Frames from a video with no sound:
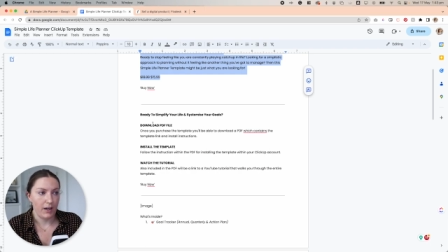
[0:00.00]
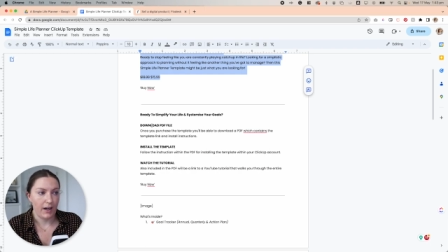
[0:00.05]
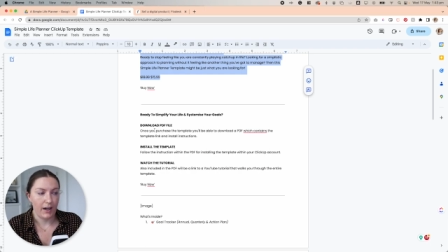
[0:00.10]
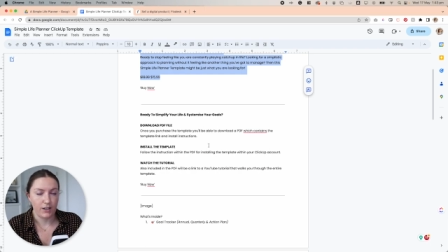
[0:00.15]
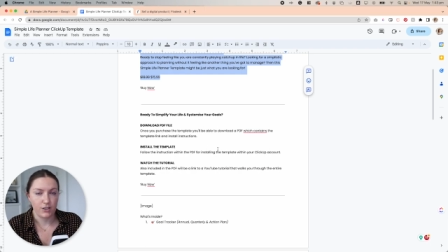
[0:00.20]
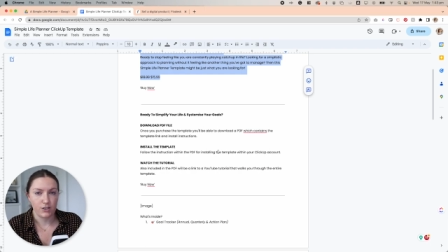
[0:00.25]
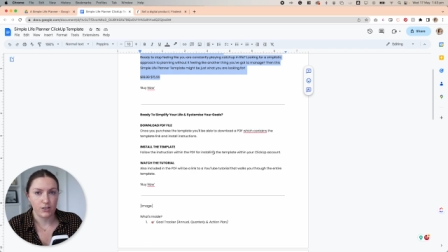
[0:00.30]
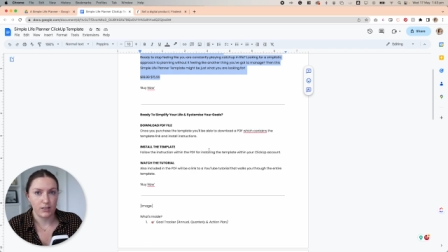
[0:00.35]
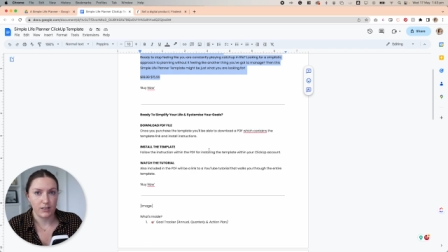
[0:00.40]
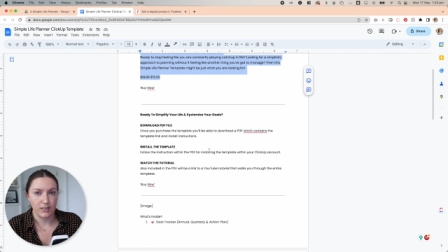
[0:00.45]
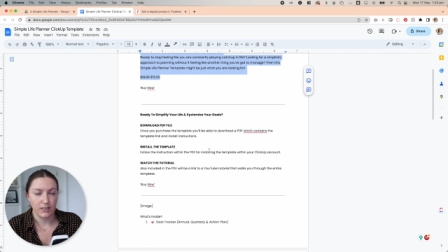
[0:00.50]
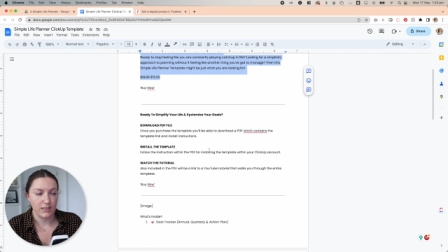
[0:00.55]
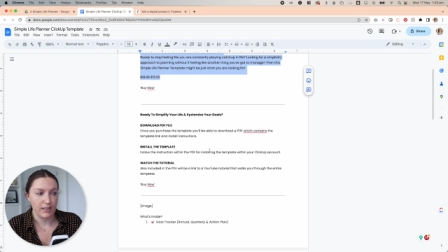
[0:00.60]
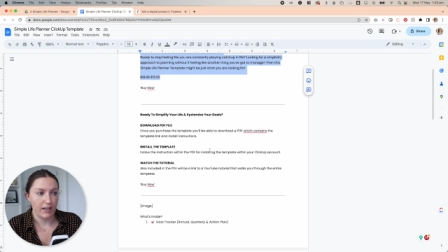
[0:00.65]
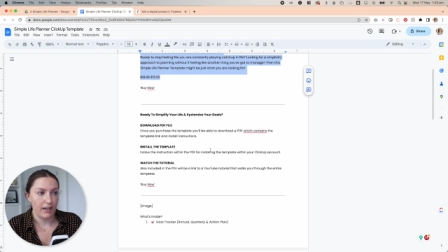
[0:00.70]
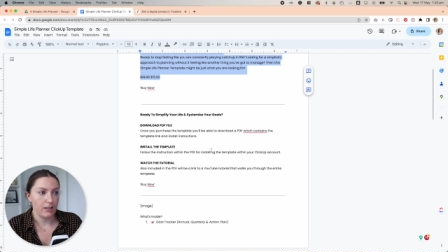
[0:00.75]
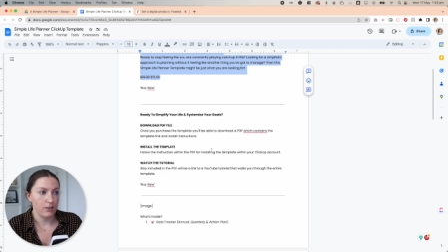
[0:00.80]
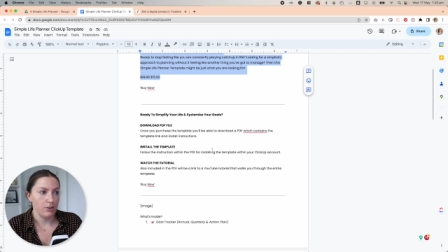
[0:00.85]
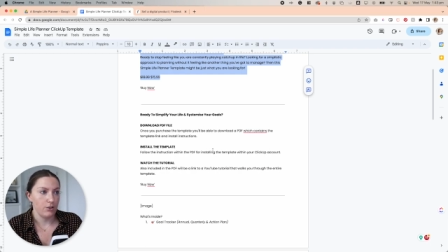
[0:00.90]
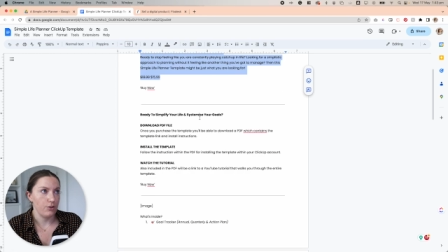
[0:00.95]
actually
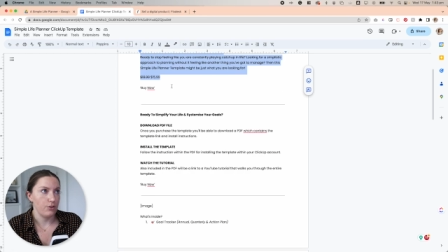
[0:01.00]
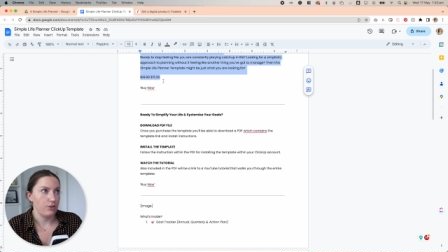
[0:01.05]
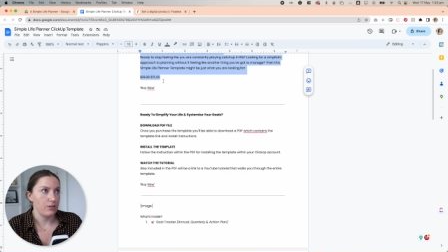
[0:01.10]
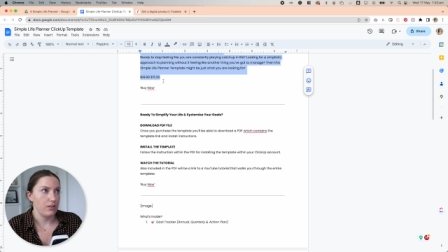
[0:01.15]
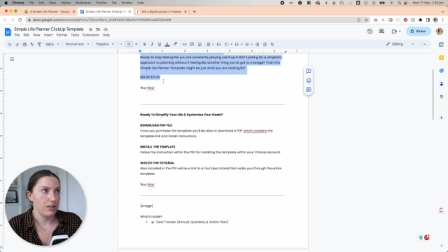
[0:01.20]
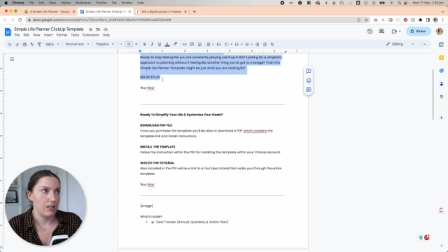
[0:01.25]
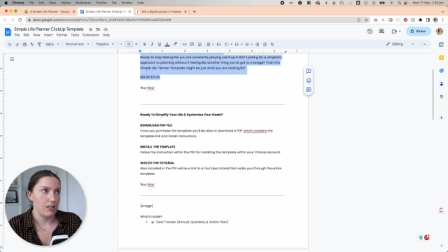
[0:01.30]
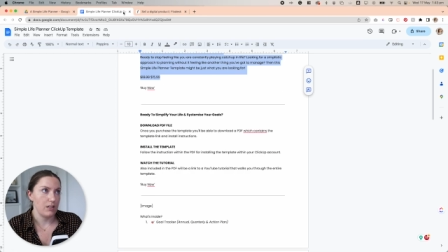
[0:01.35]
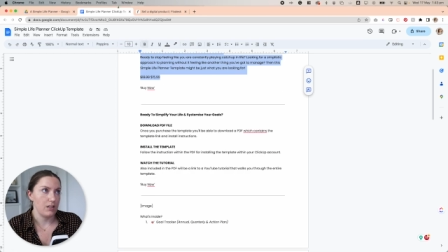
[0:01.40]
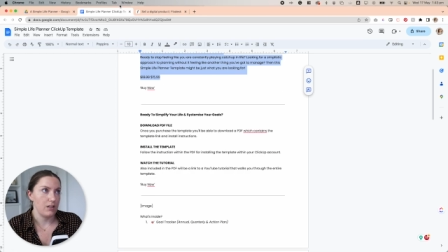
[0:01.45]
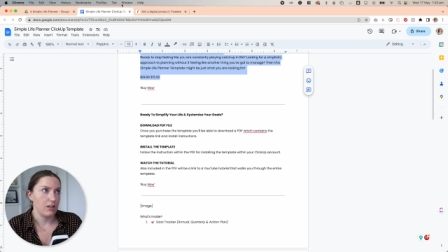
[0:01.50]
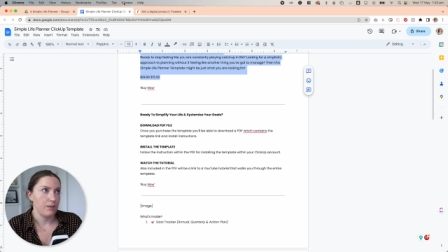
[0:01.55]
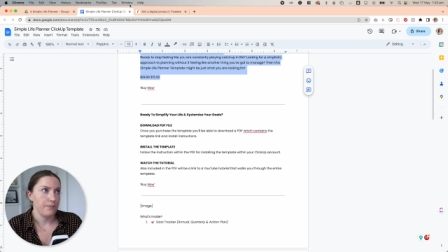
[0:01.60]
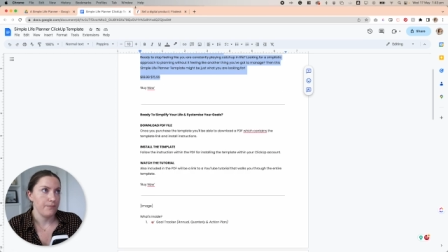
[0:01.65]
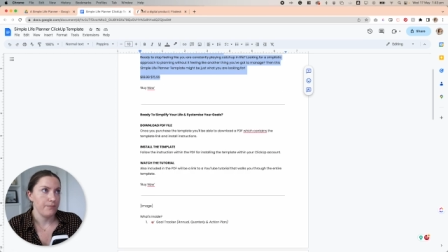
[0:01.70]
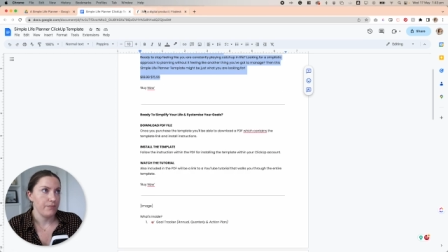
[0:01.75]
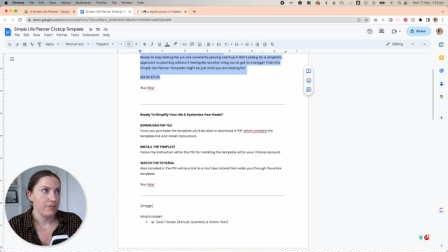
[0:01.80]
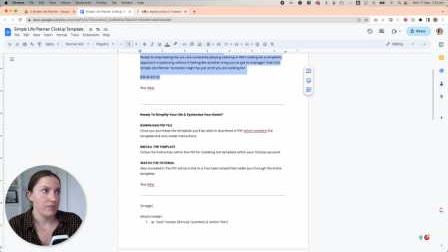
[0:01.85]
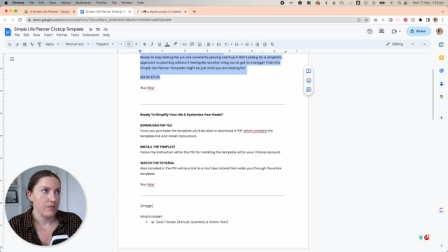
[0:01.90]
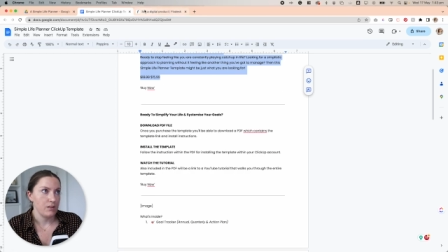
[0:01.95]
download the
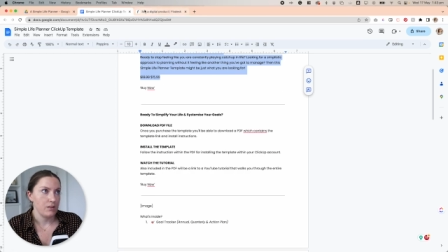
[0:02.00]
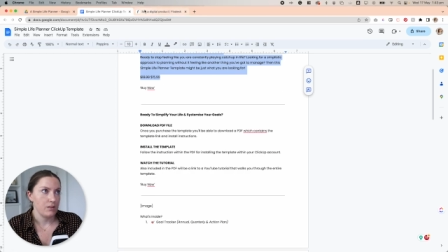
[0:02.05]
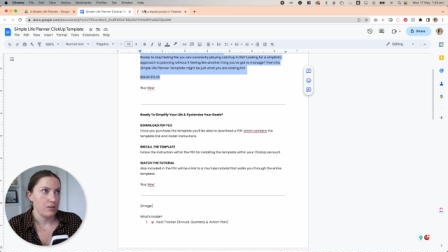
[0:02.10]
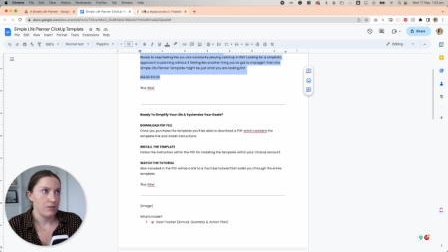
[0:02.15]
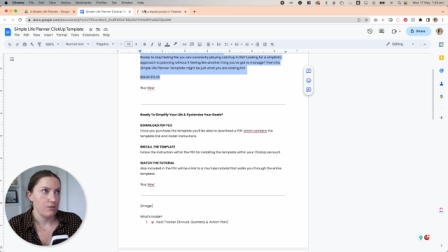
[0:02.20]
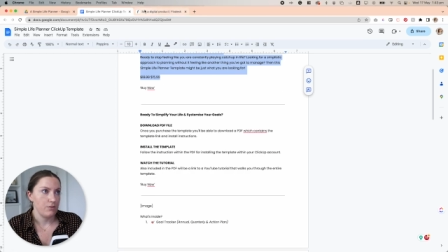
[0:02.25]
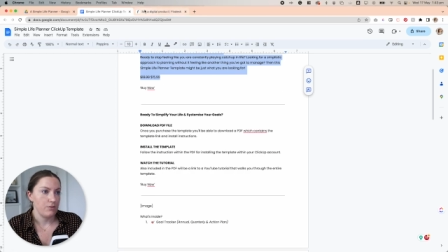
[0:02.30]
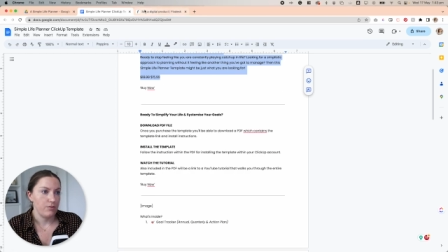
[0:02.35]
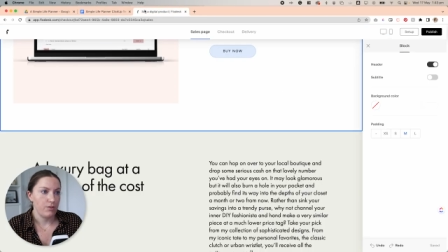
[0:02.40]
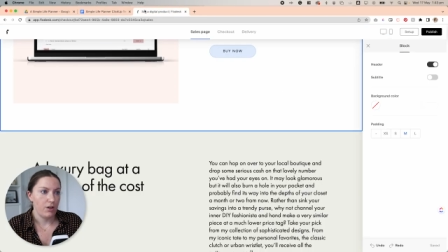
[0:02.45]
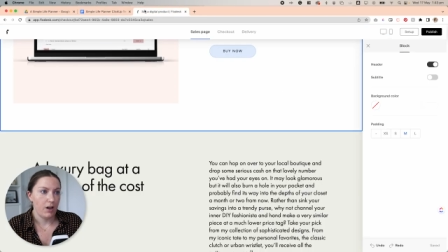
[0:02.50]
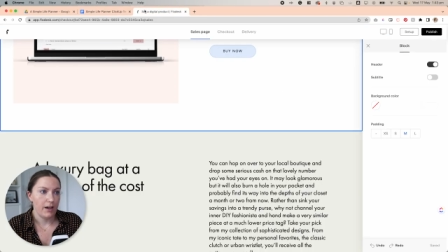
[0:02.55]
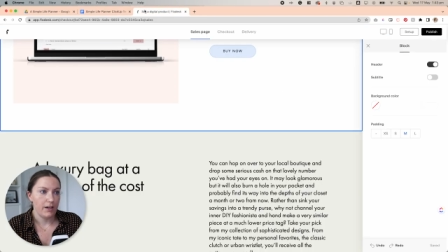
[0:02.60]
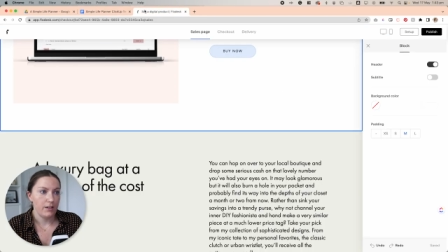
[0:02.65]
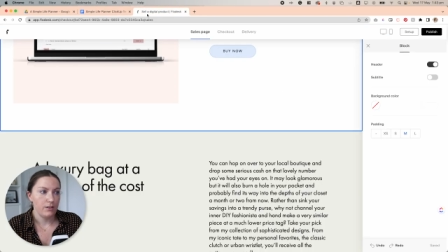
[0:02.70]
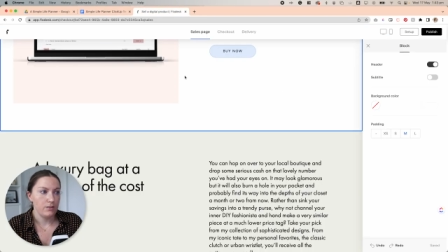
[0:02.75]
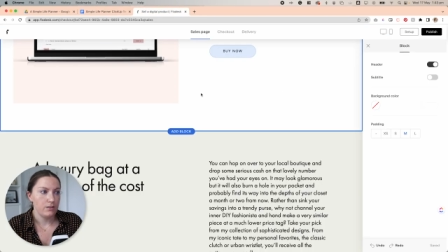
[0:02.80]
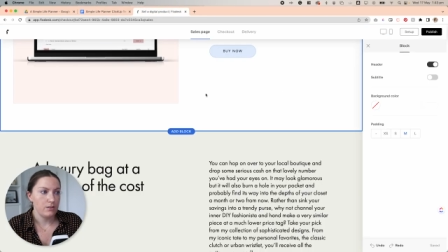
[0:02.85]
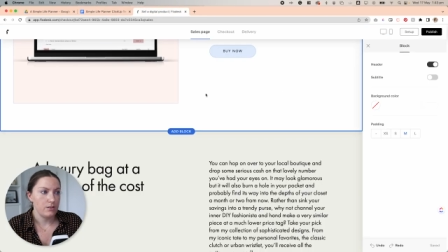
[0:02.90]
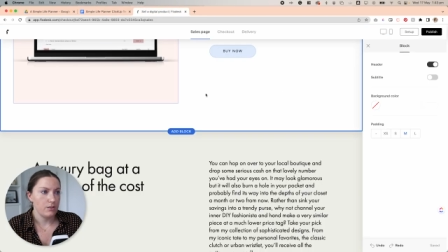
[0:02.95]
files.